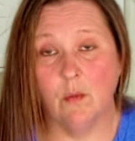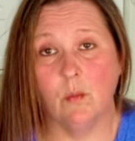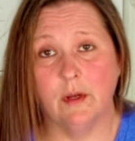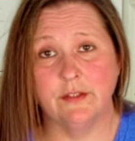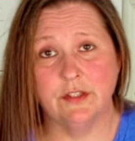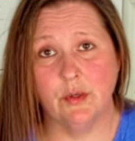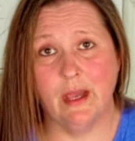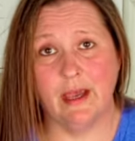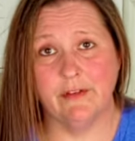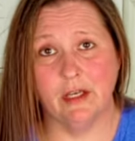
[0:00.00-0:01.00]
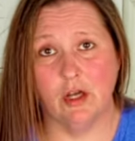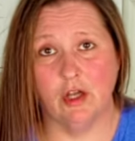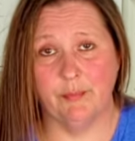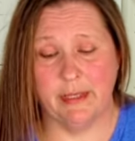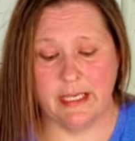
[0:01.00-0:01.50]
Once you have it
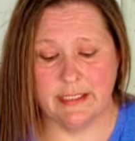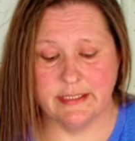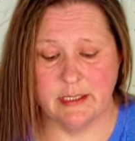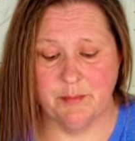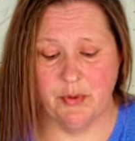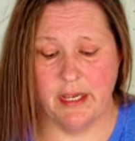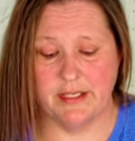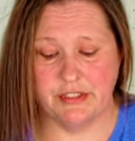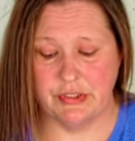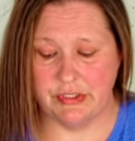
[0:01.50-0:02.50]
all pieced and pressed,